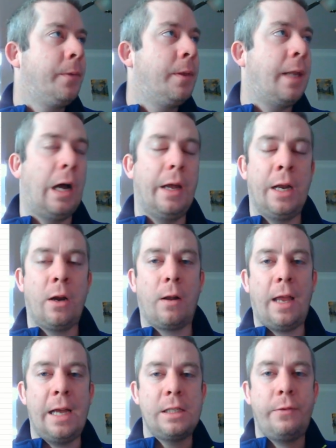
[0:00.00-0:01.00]
Now, in our
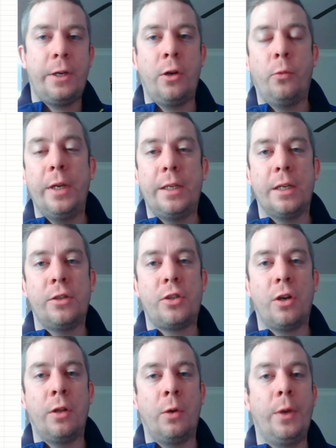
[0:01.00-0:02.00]
last video, we did
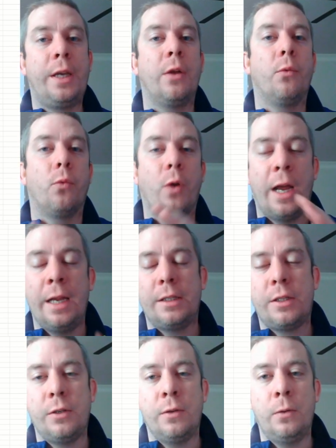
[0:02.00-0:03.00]
show that we can write
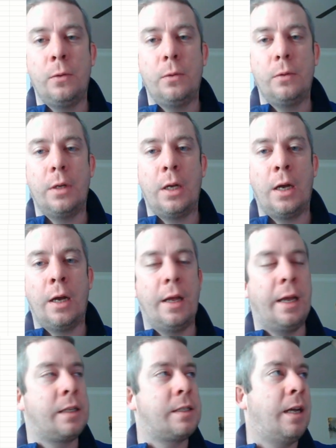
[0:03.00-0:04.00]
to
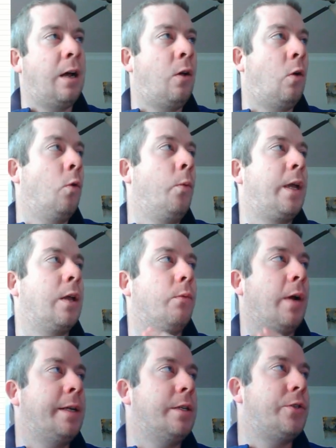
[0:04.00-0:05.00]
Excel or we can
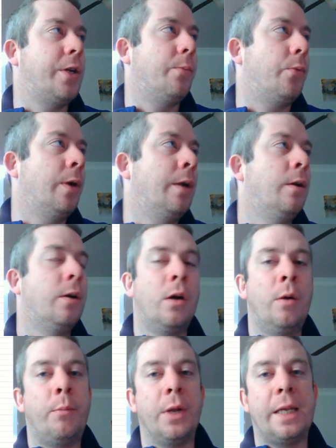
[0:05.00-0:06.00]
write to SharePoint.
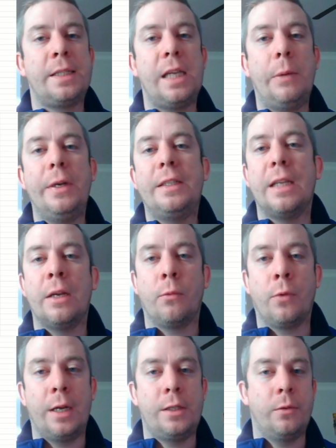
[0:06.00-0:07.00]
But let's say we didn't
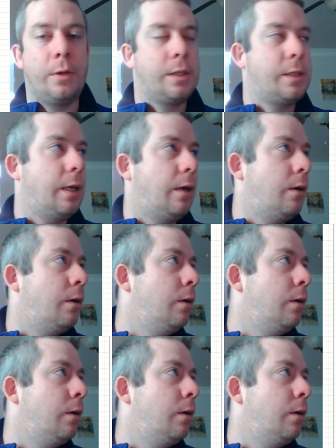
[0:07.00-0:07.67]
write to Excel.